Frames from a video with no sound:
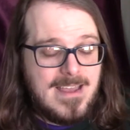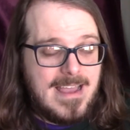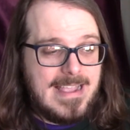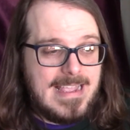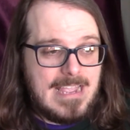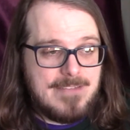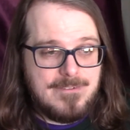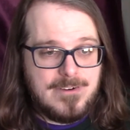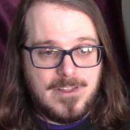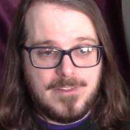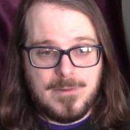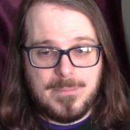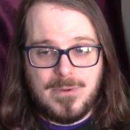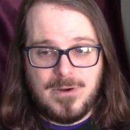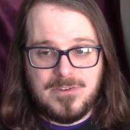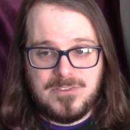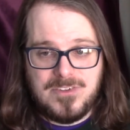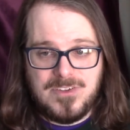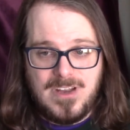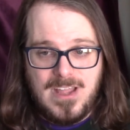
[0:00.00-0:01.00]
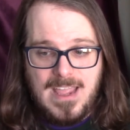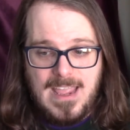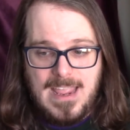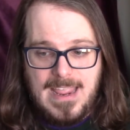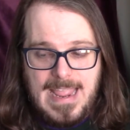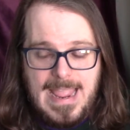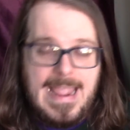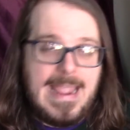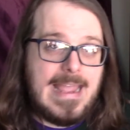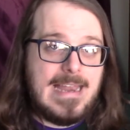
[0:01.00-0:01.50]
I gave another person
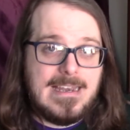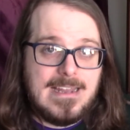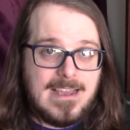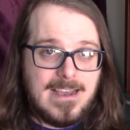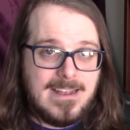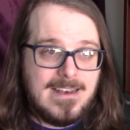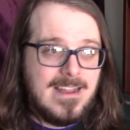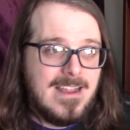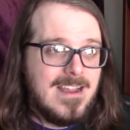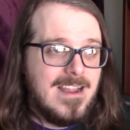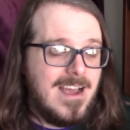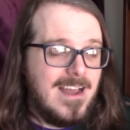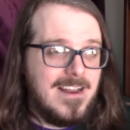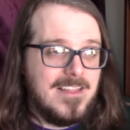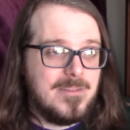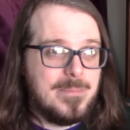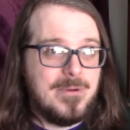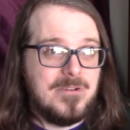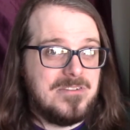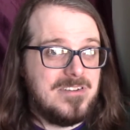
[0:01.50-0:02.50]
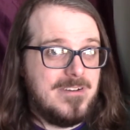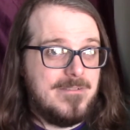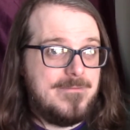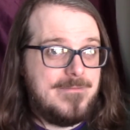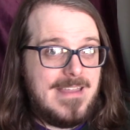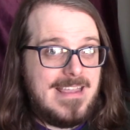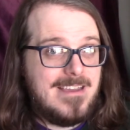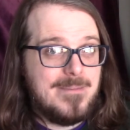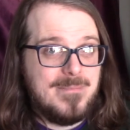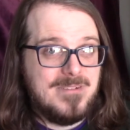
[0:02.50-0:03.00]
a handgun, another person a
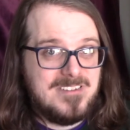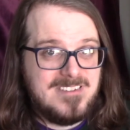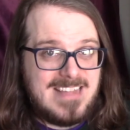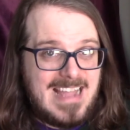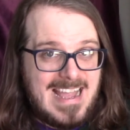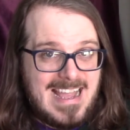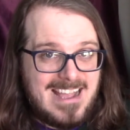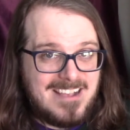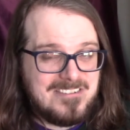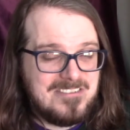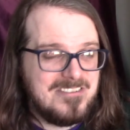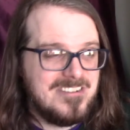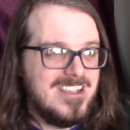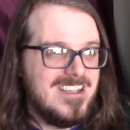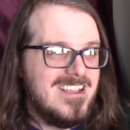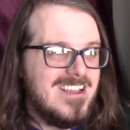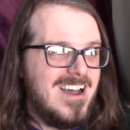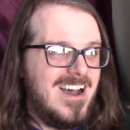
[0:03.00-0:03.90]
fake mustache,